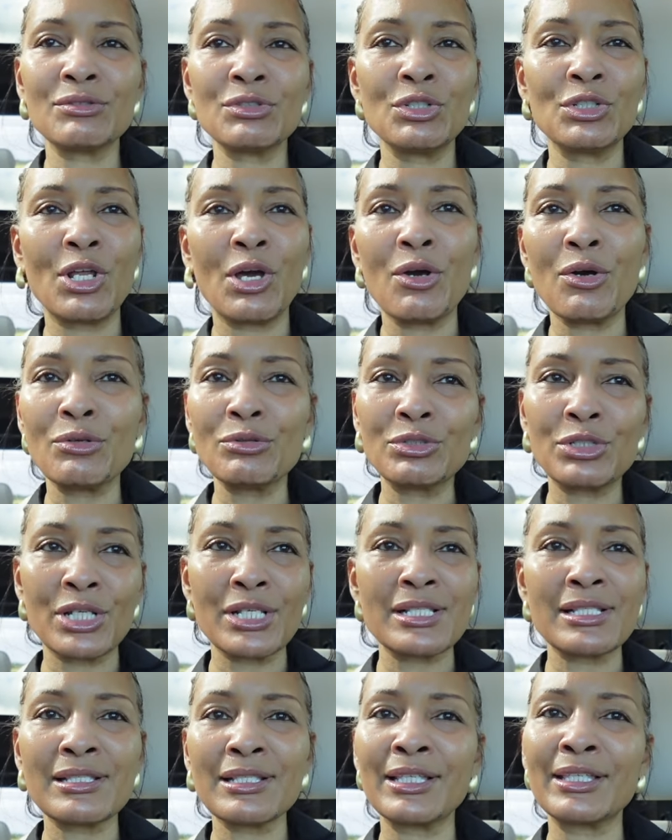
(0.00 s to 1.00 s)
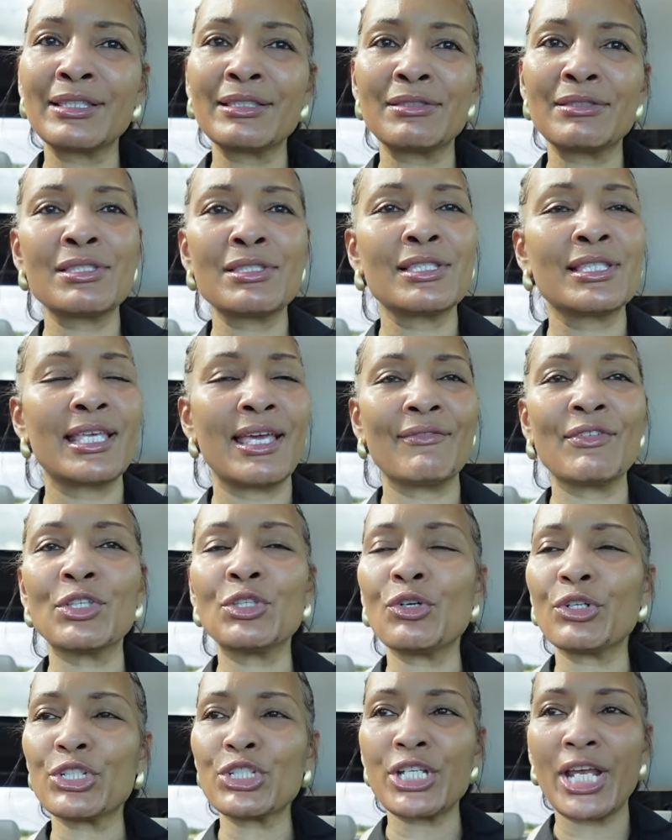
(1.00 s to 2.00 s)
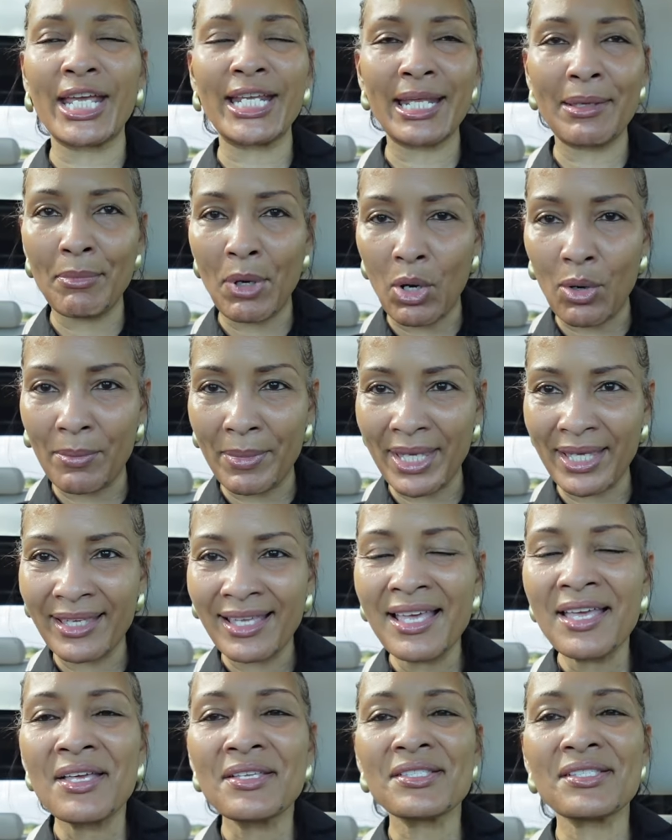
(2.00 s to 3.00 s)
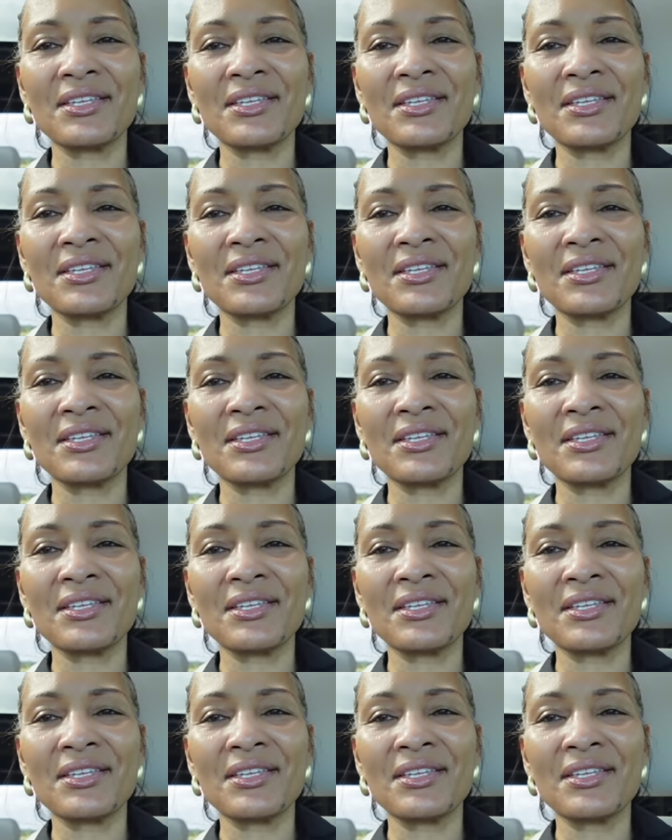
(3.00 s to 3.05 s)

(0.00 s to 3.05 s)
you know, just giving your shady moment.